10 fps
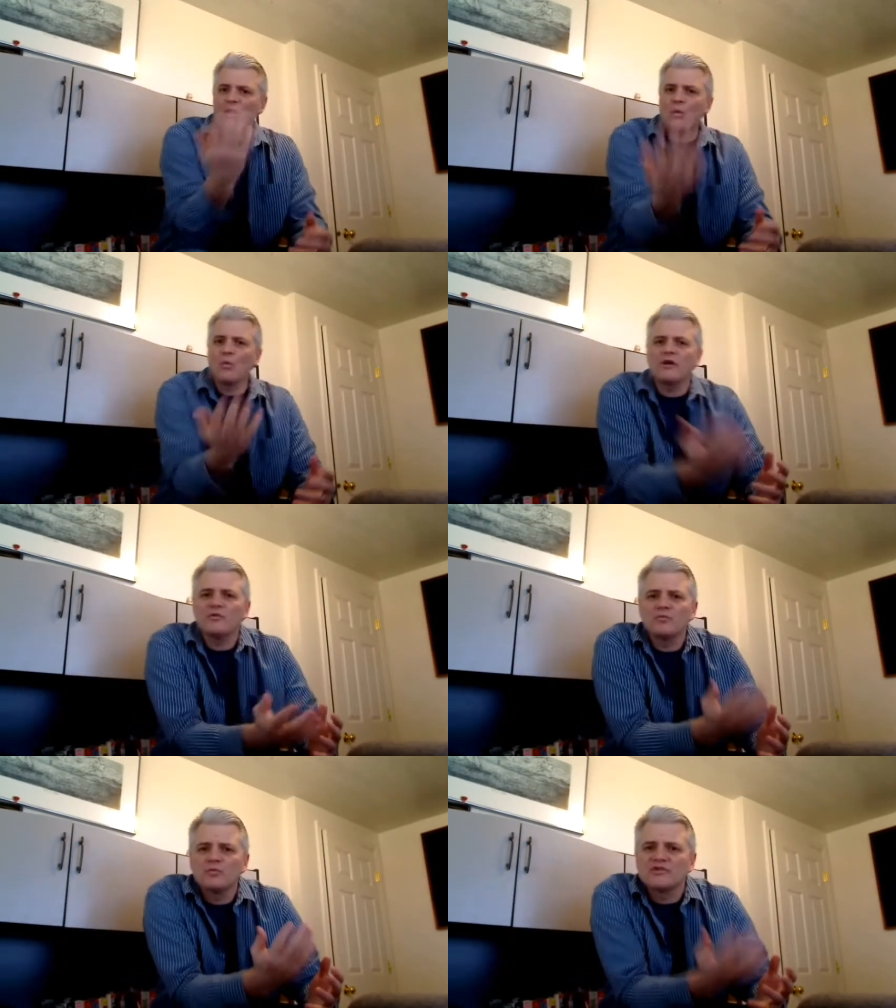What are
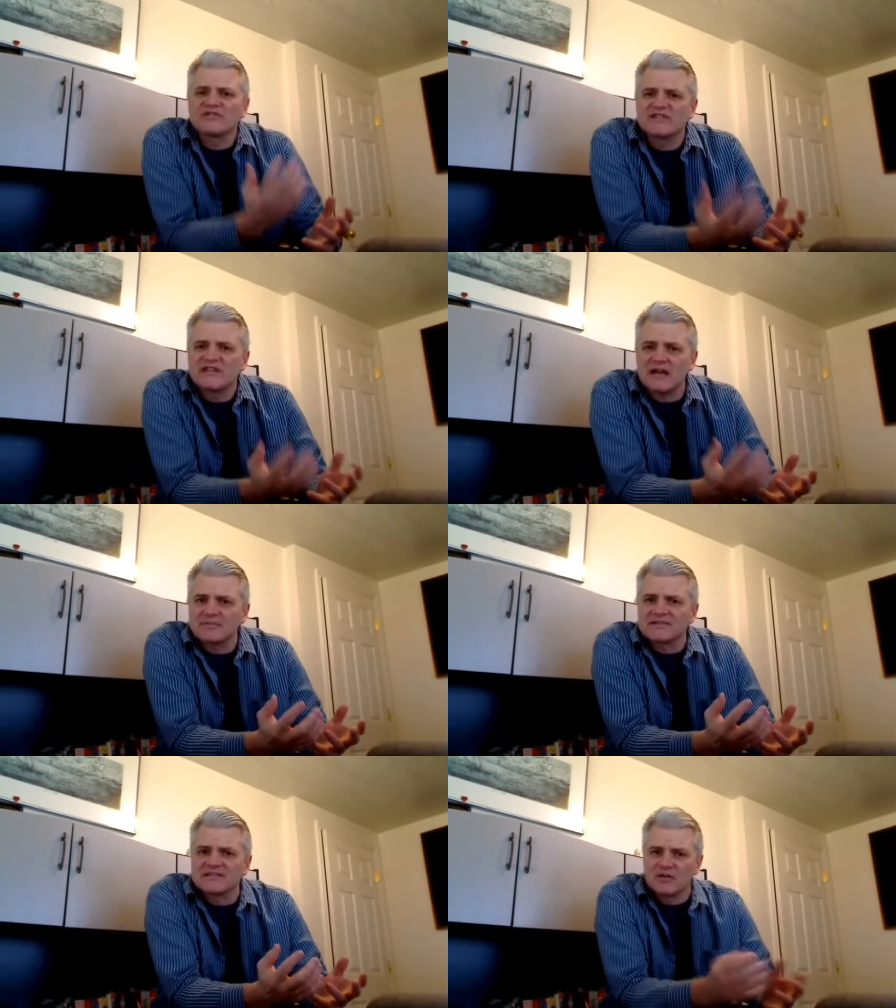the real
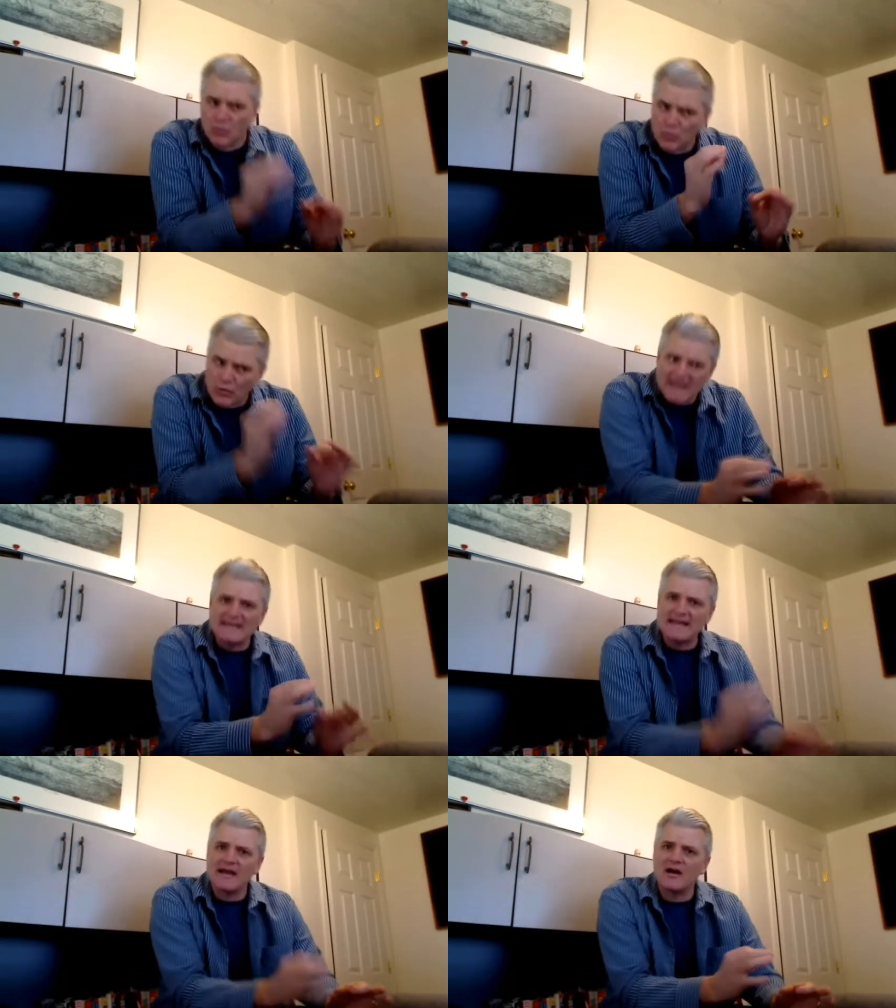steps right
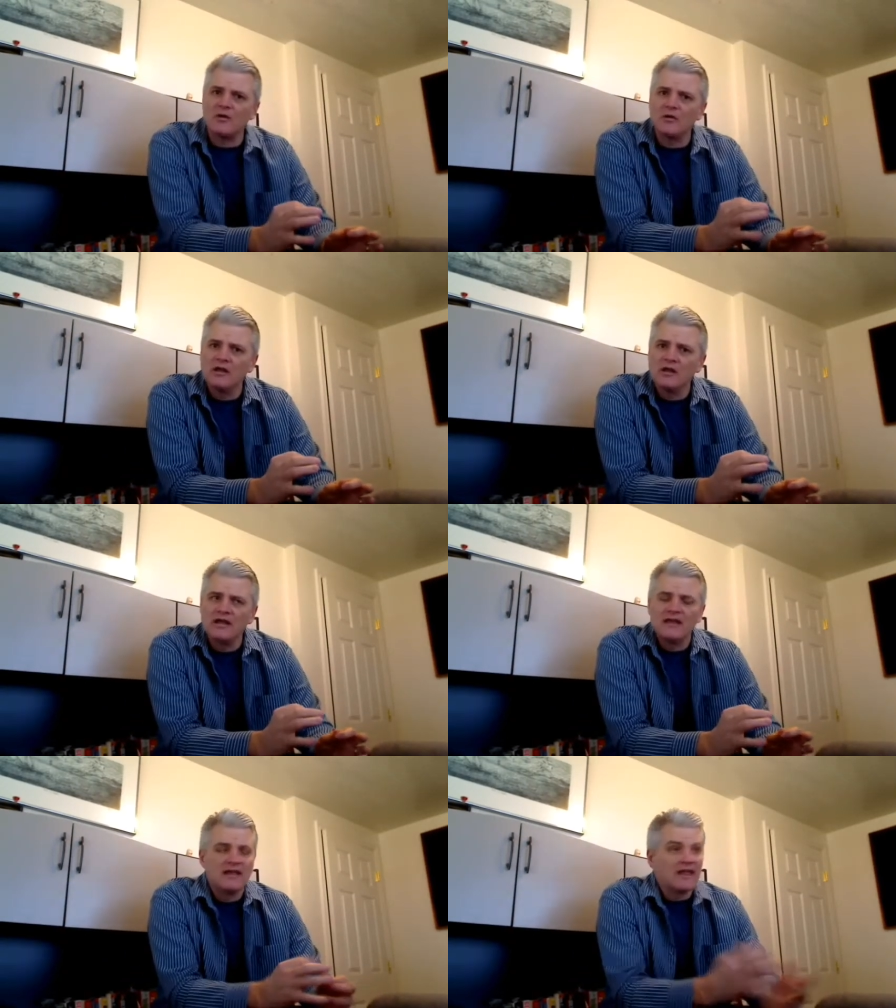now
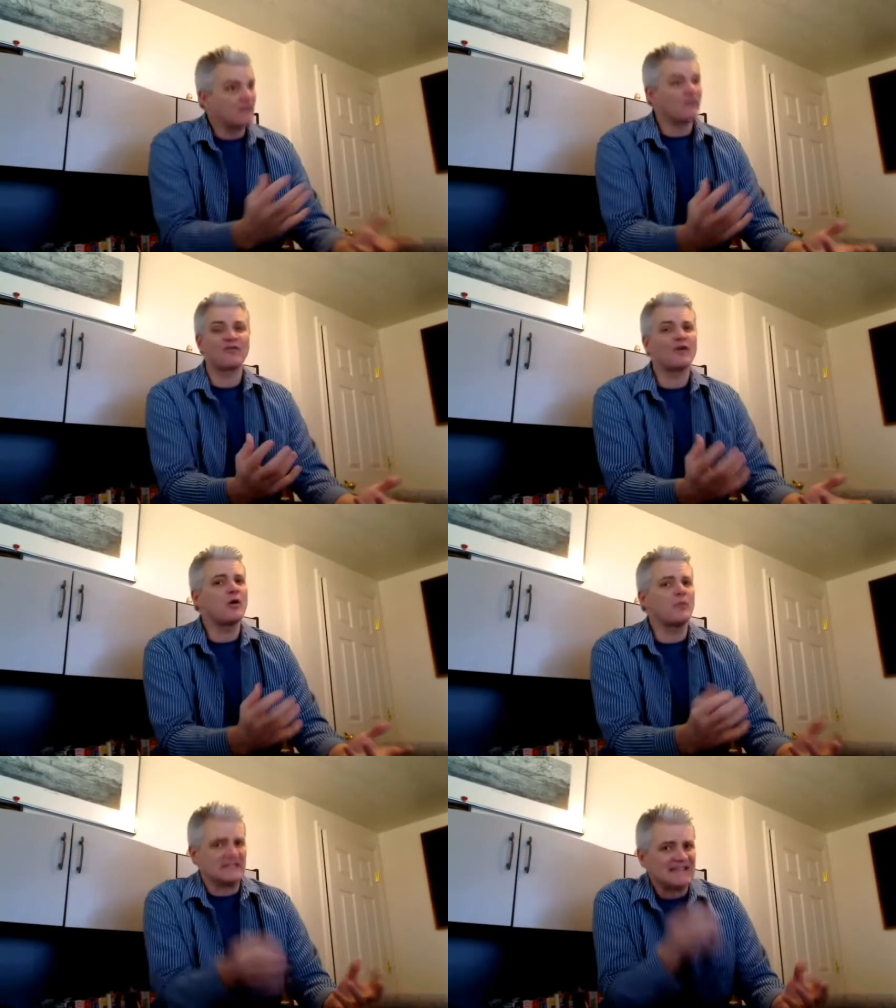and for
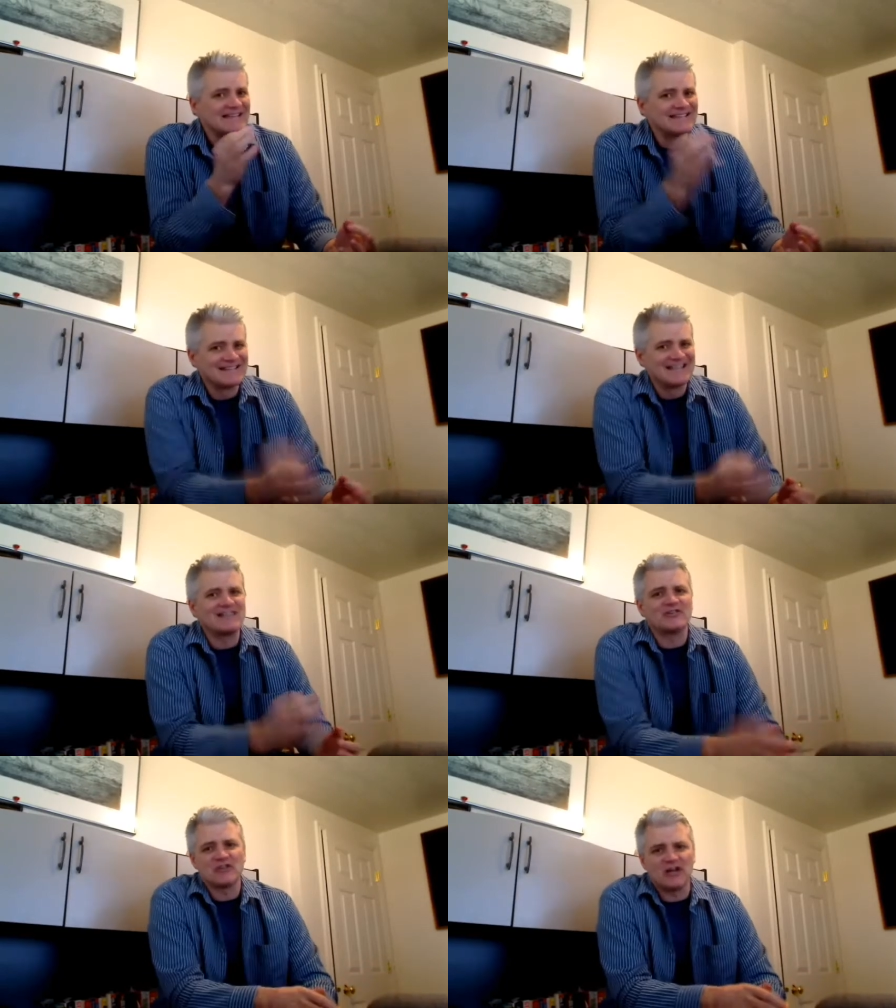always to get
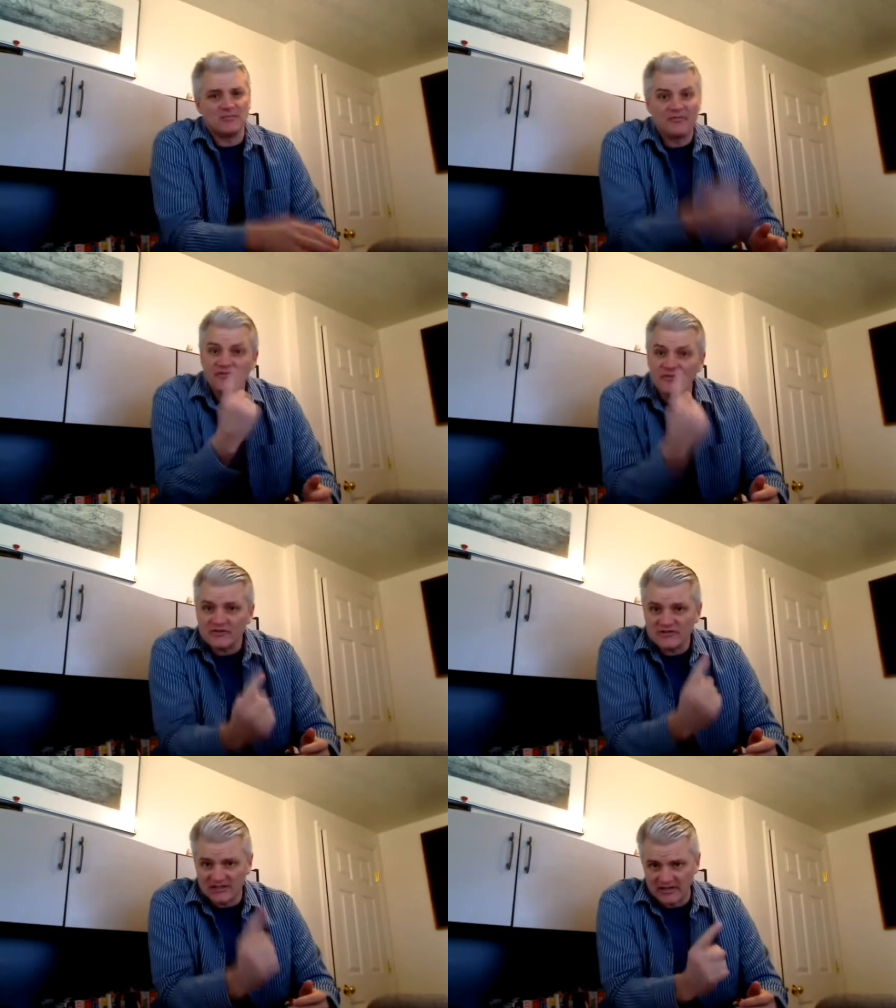a job?
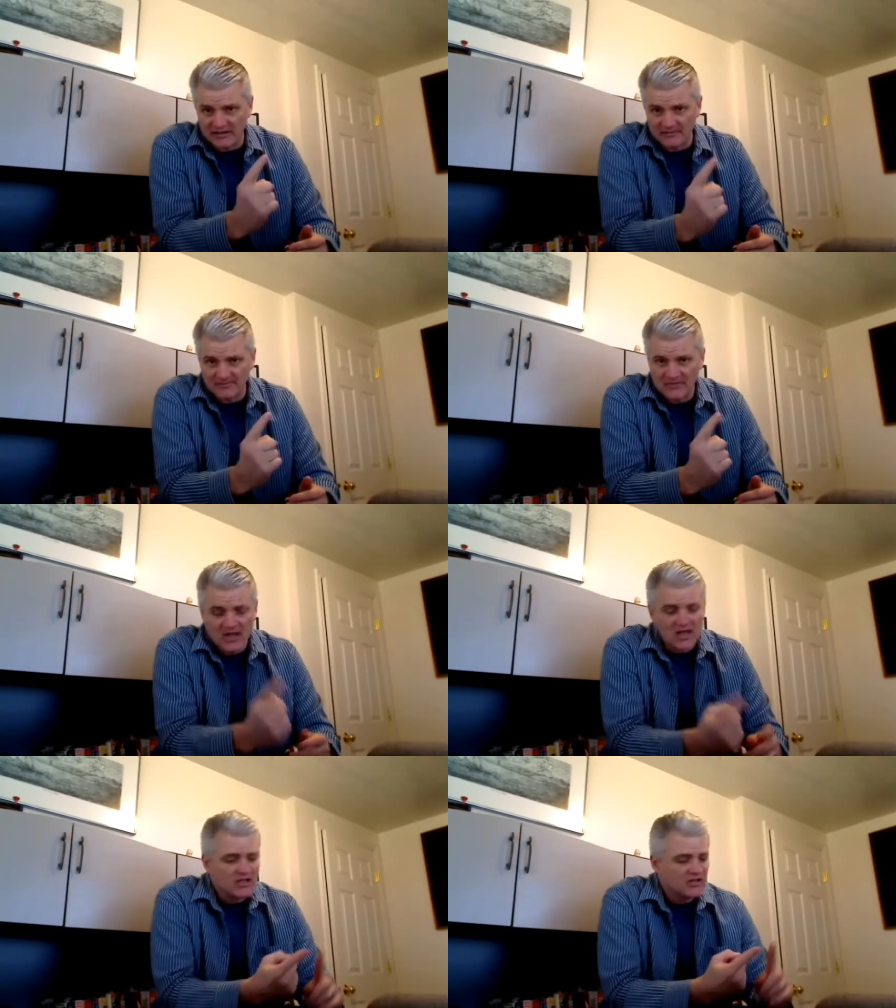Firstly,
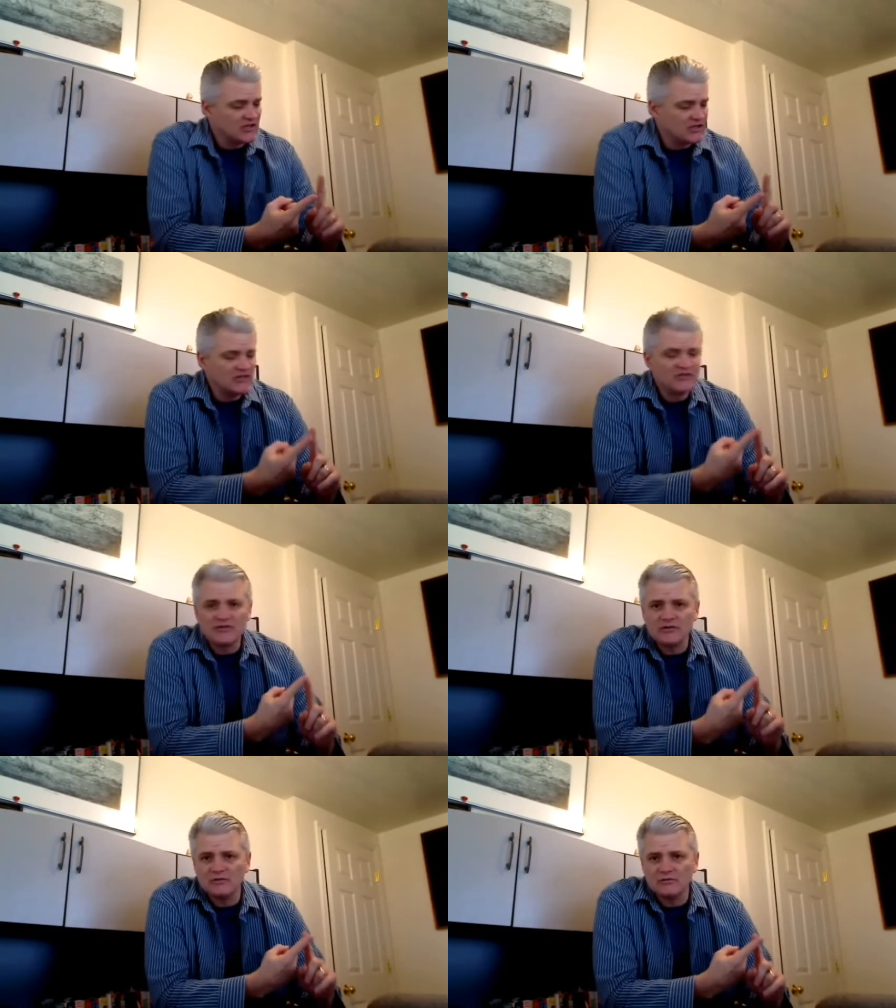you need
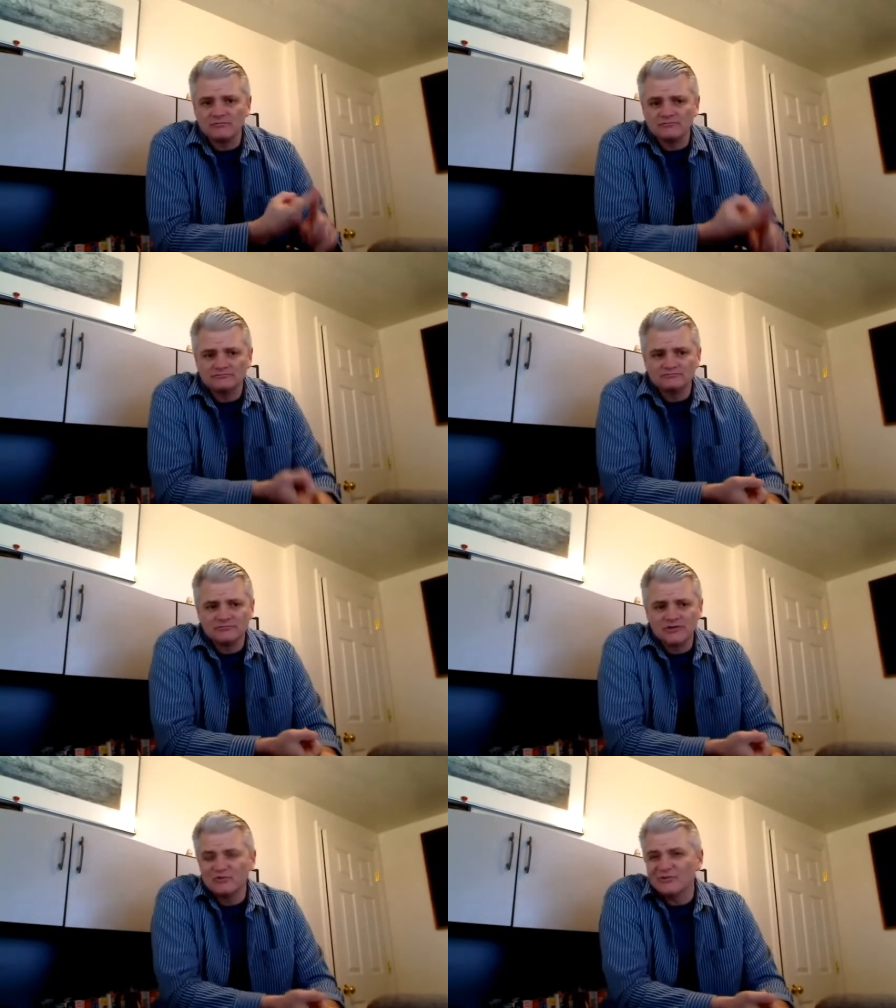to
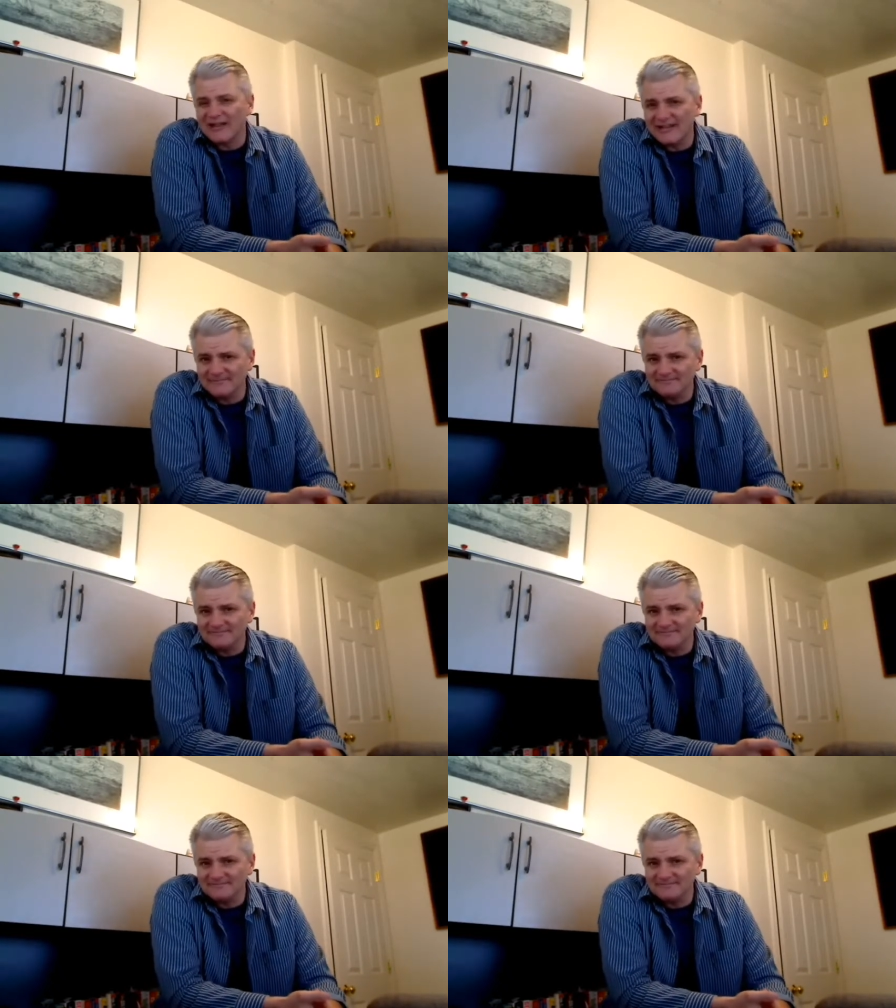do what?